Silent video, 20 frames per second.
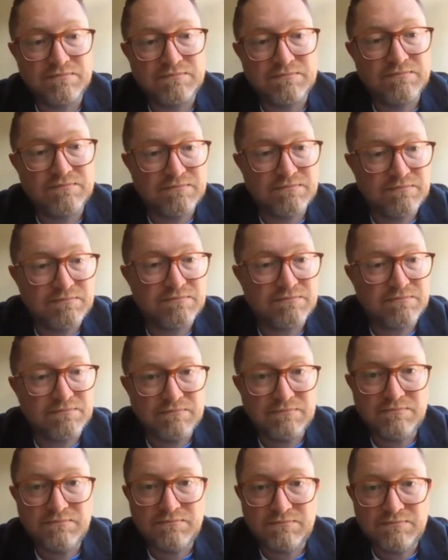
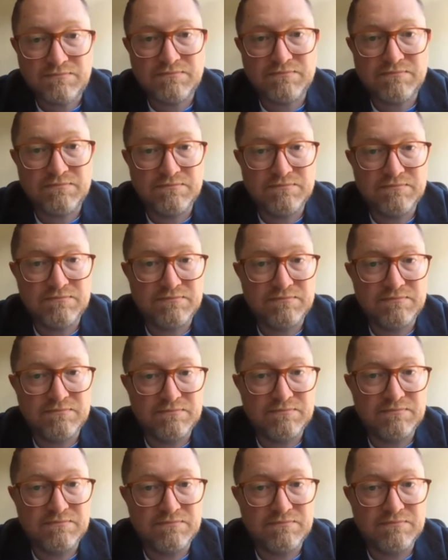
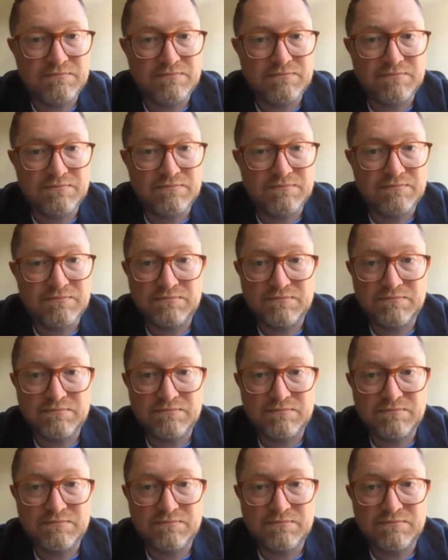This person isn't speaking.